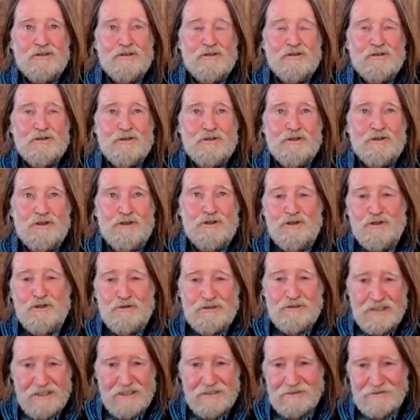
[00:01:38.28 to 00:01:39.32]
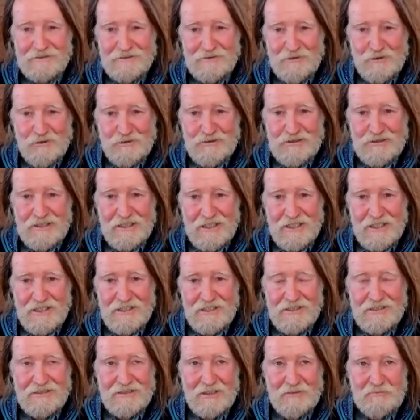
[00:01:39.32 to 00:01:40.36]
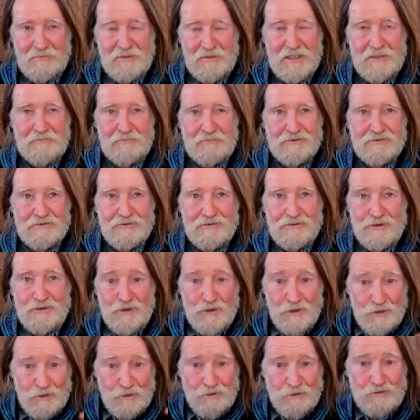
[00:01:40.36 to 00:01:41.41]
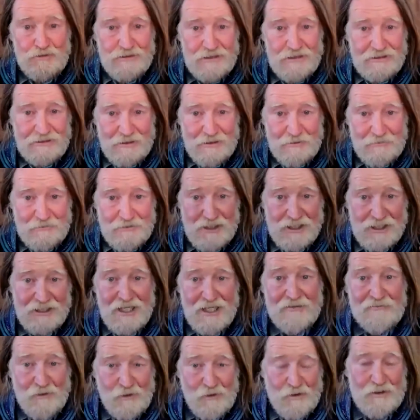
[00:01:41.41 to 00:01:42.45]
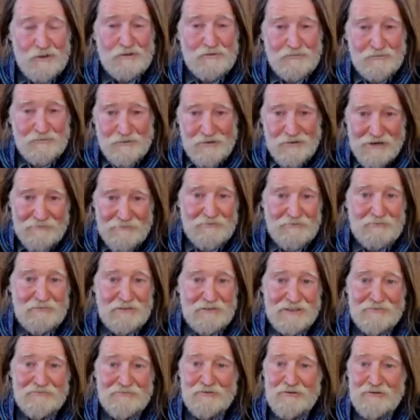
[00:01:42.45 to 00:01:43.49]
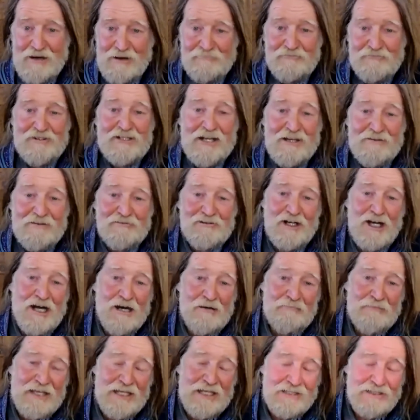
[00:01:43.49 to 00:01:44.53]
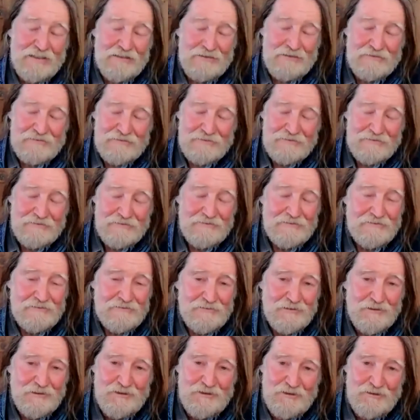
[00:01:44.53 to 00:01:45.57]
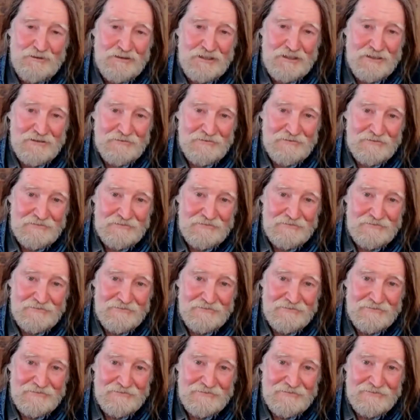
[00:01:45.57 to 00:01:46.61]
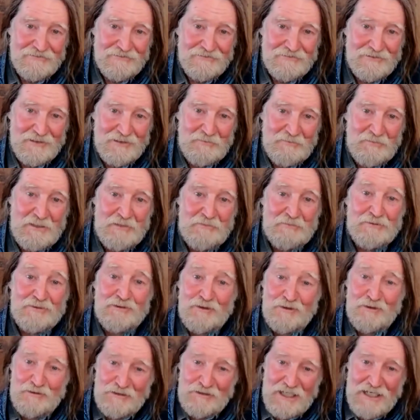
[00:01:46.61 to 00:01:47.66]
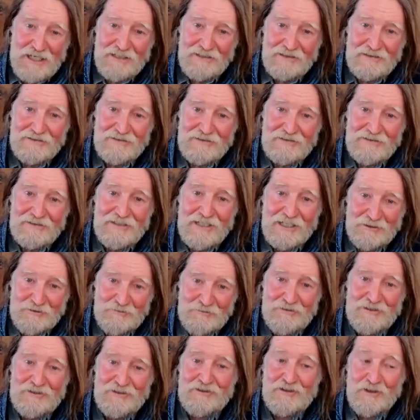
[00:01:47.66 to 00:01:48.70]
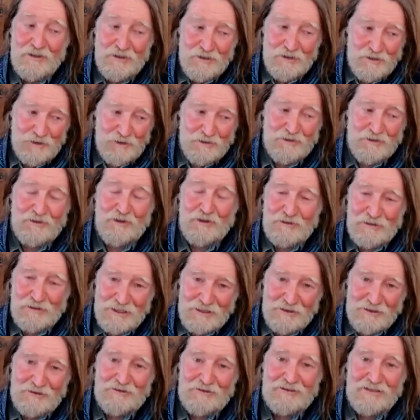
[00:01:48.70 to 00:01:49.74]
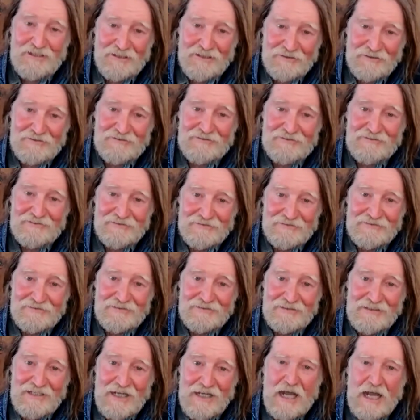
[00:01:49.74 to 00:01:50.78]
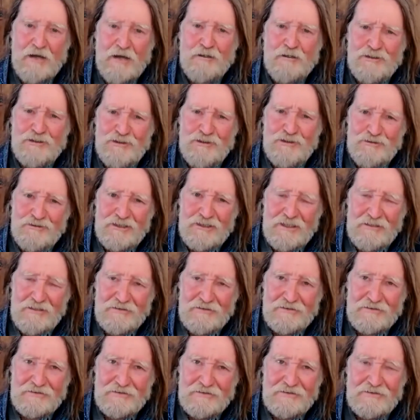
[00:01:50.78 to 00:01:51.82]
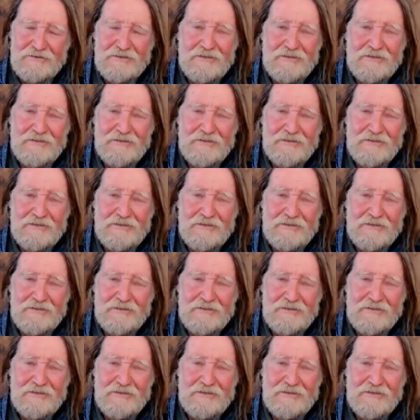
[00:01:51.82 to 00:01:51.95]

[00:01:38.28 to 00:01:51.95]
Could you tell in those days that people knew that there was enough oil for everybody forever and ever? Amen. Could you tell that people knew that? Answer is, you certainly could tell. How could you tell?